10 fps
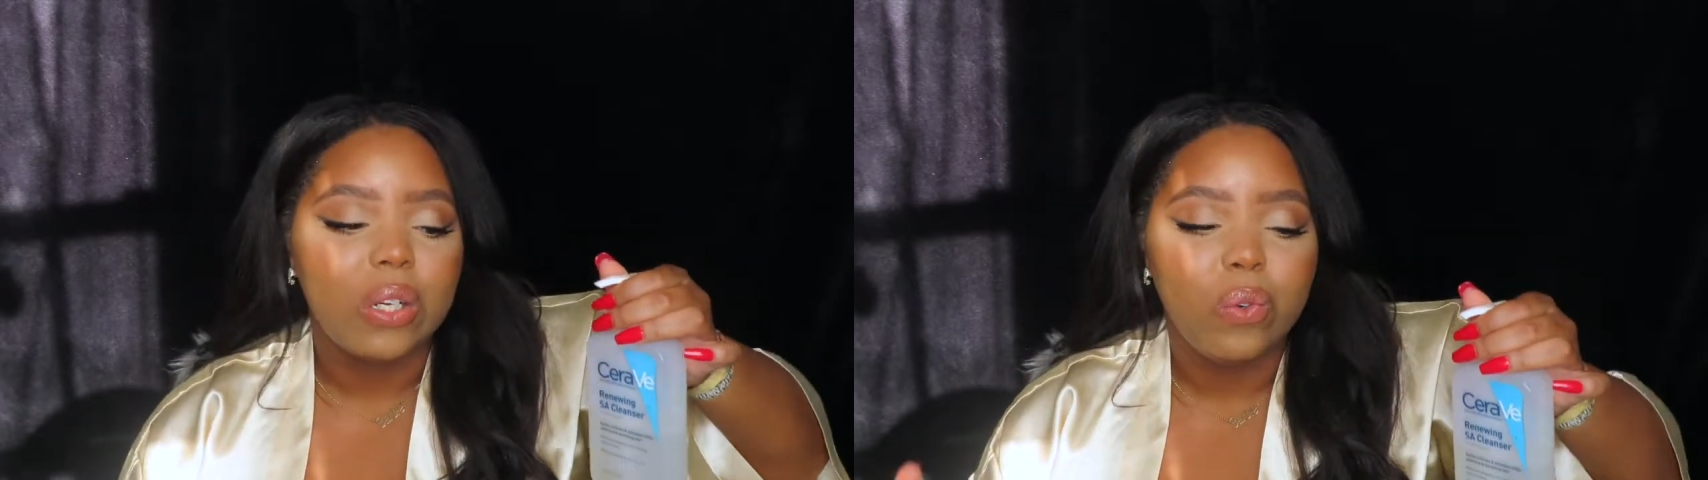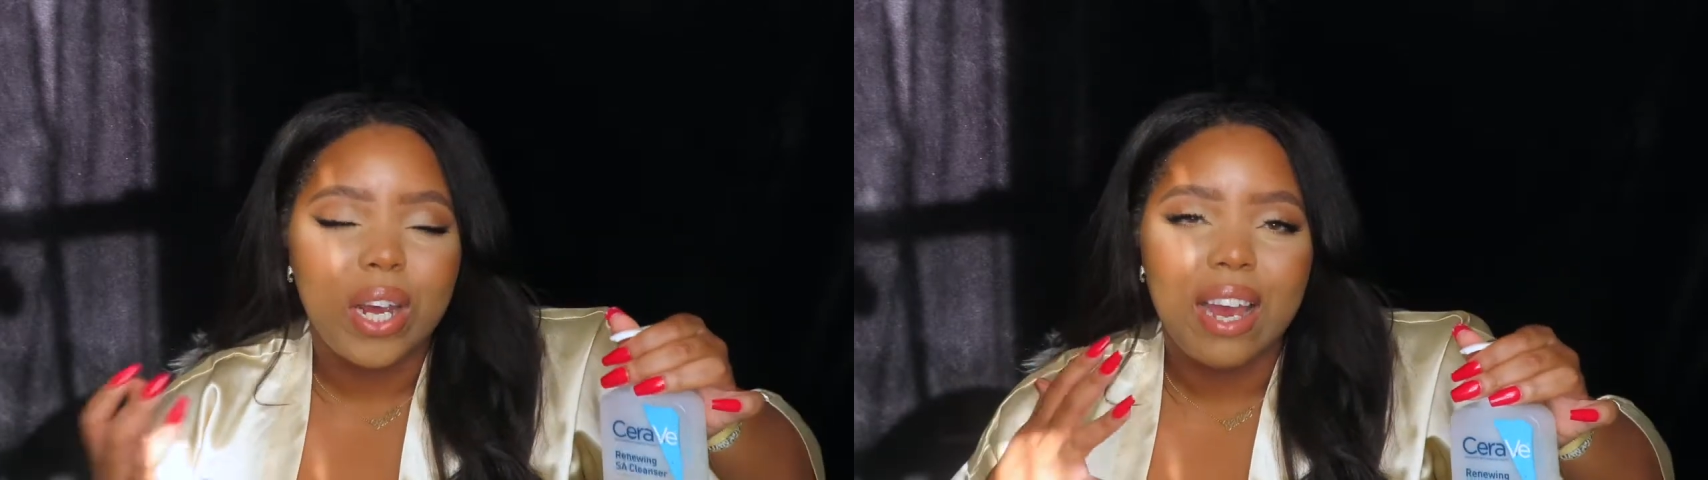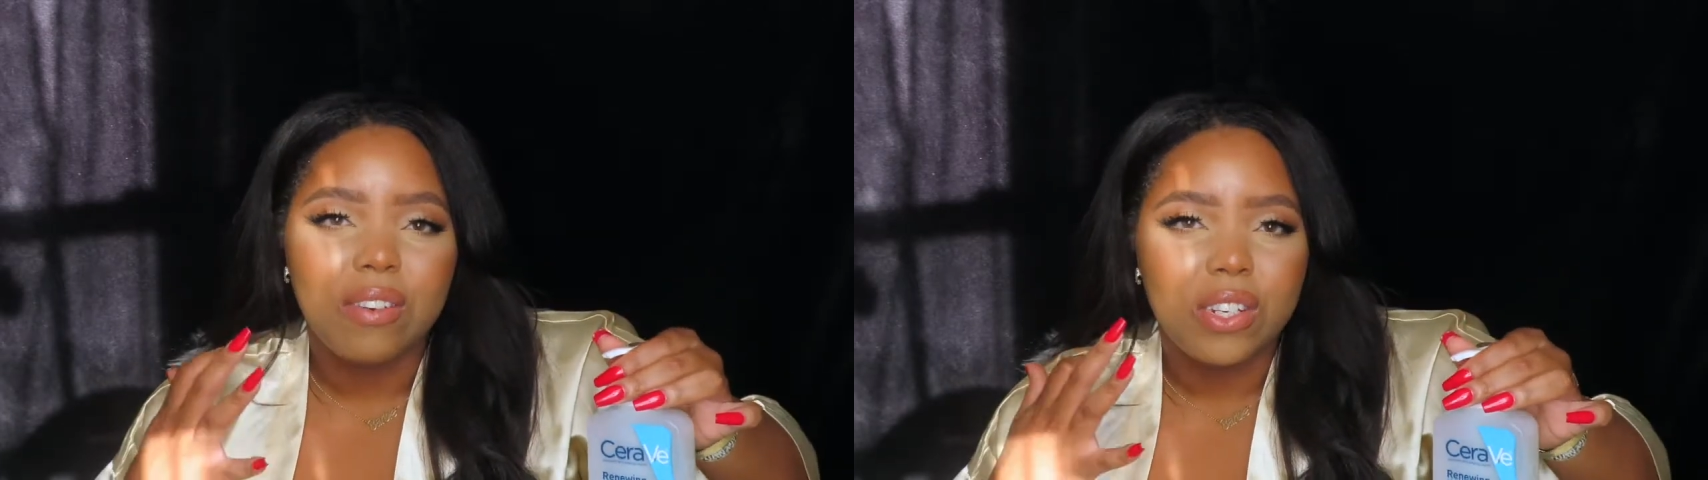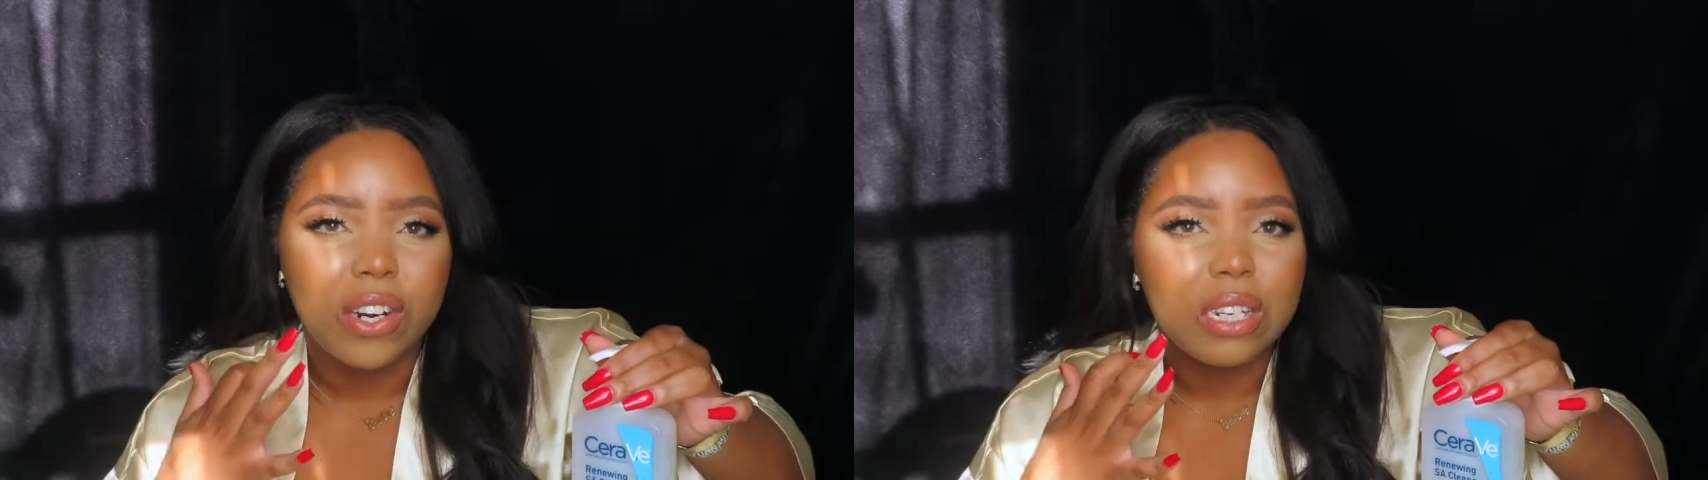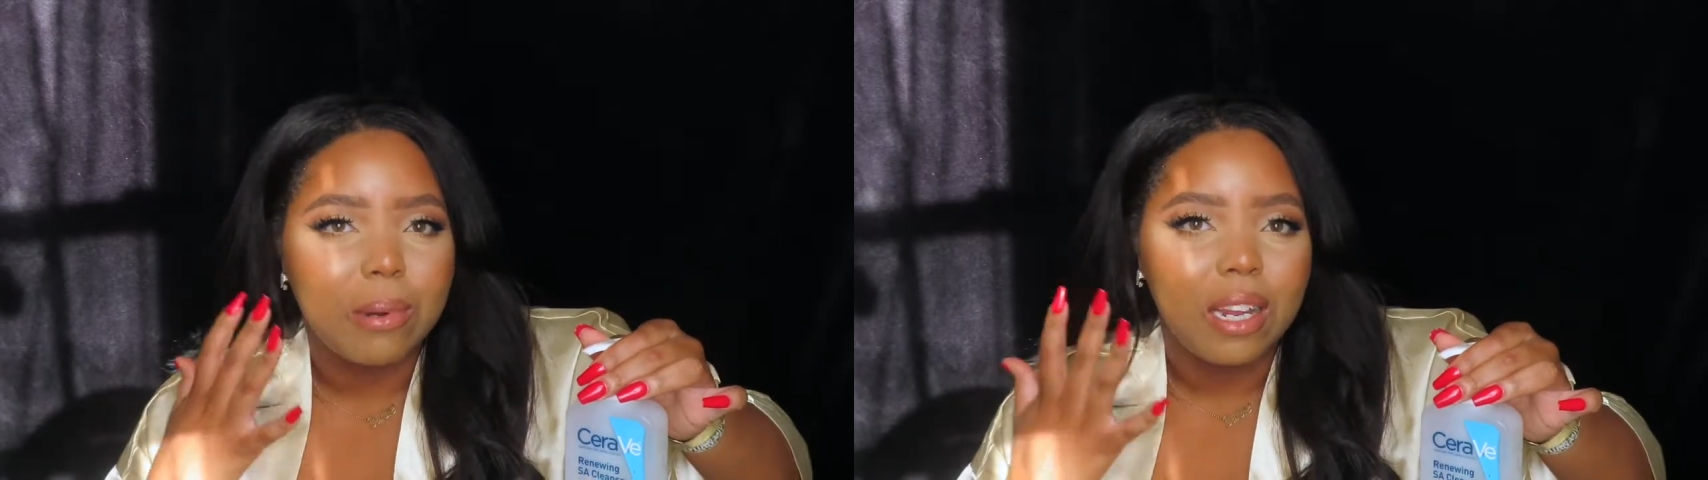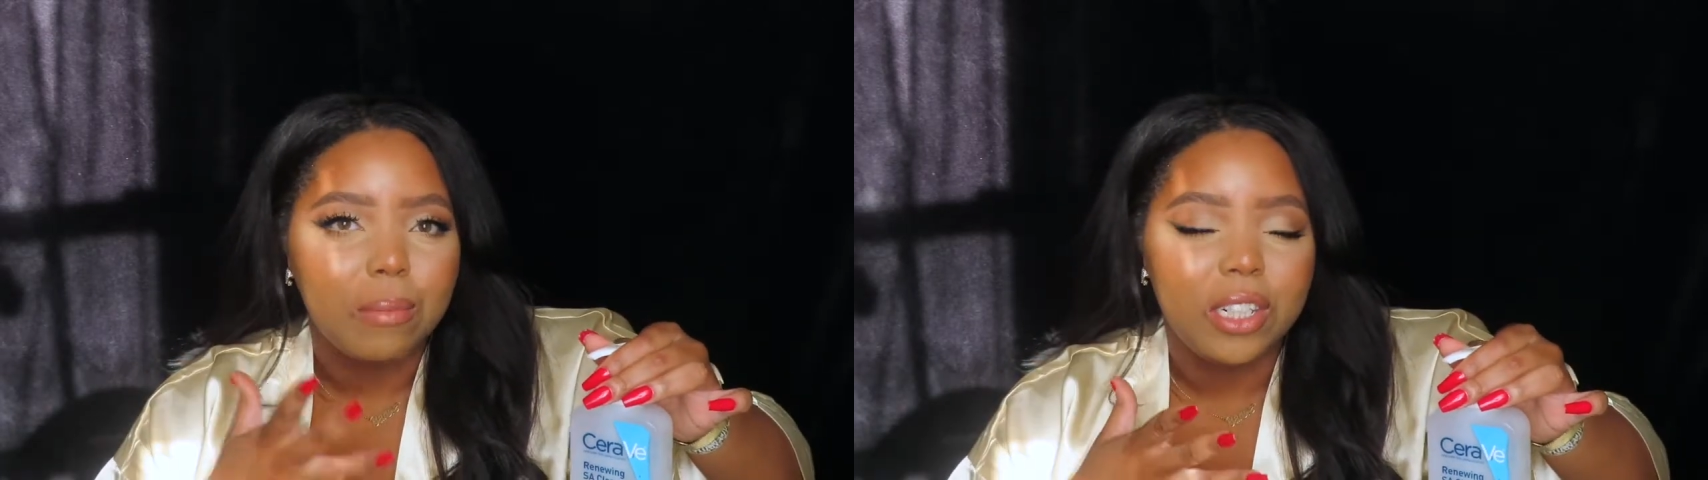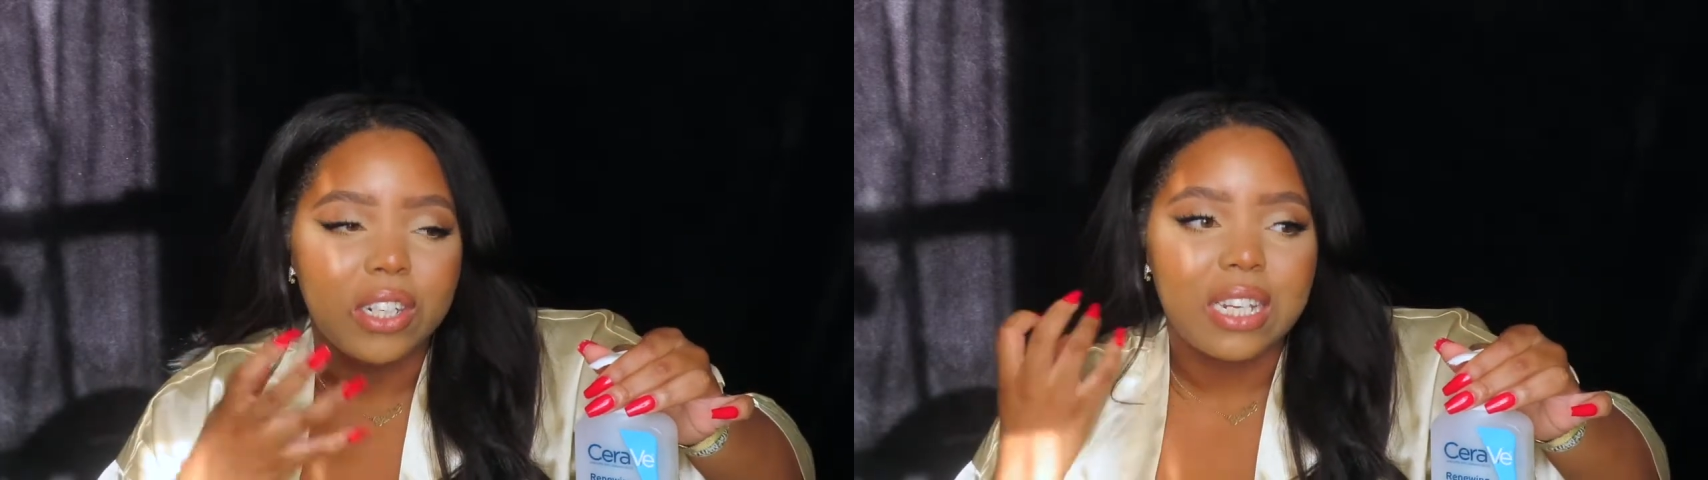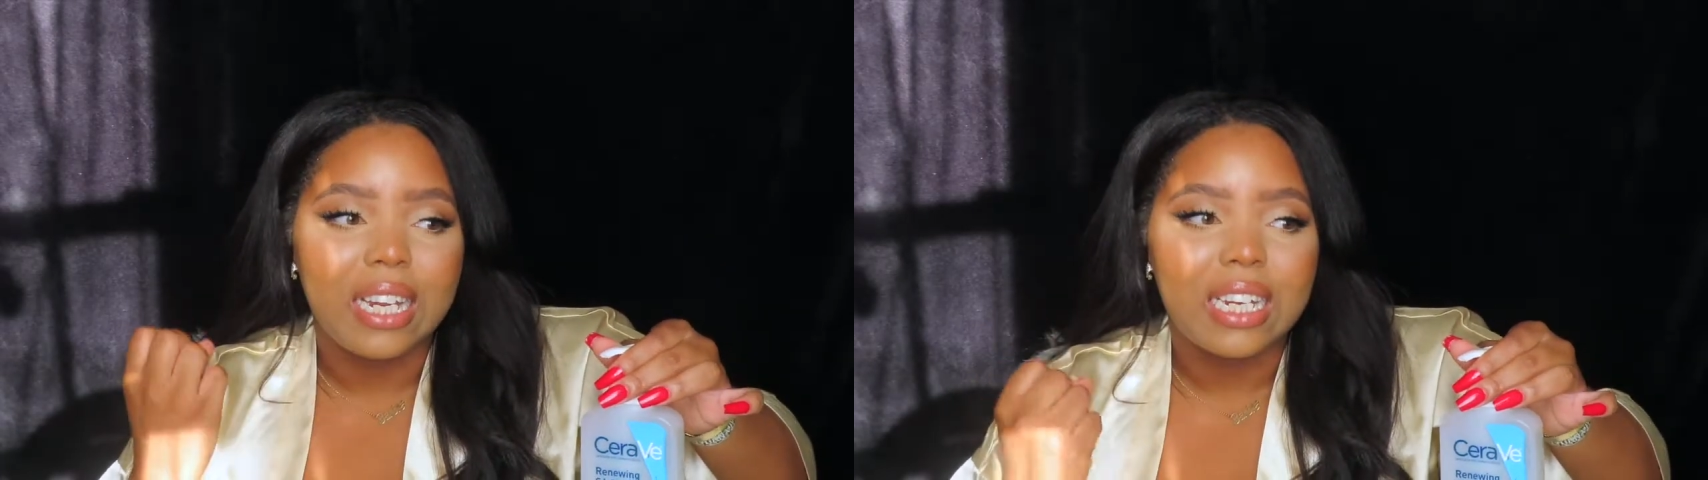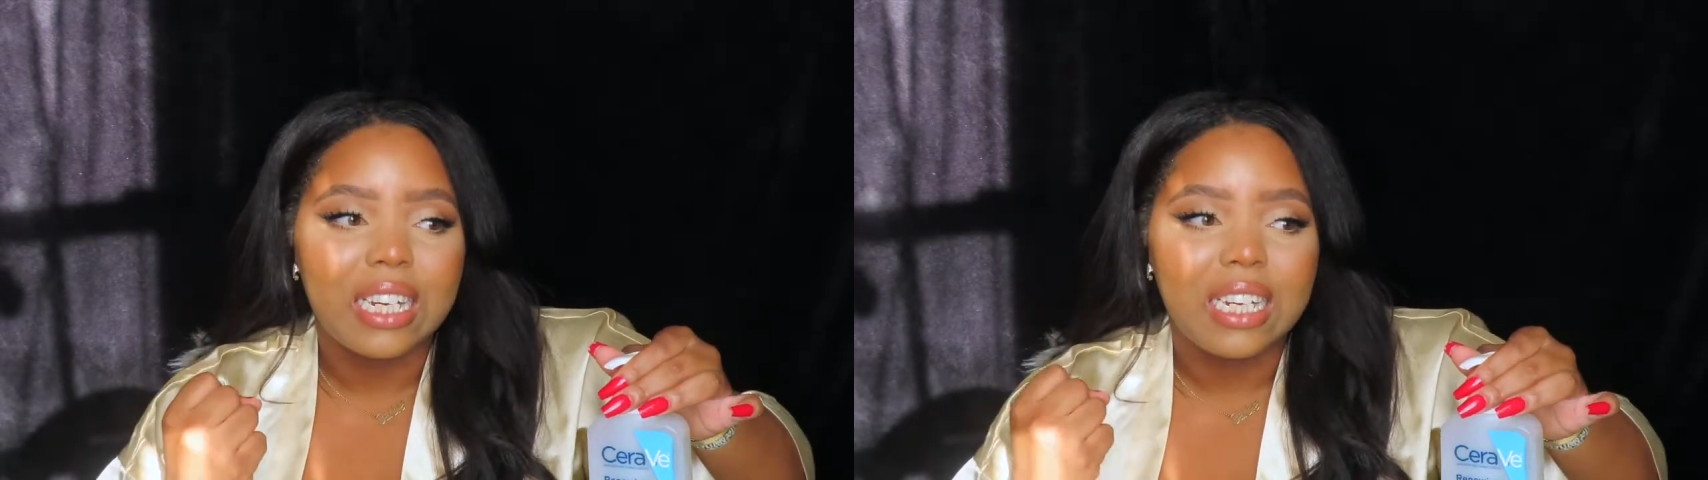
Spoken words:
oh, I have a dark spot, let me just like,